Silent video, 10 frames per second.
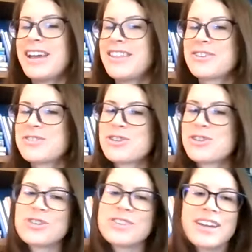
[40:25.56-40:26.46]
there's a
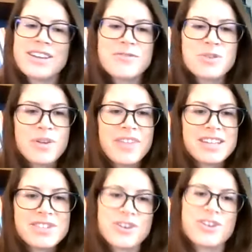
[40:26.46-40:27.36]
shirt that I love to wear
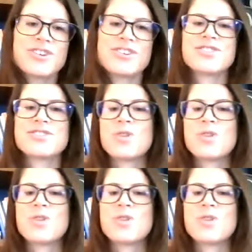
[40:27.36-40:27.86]
that's hers,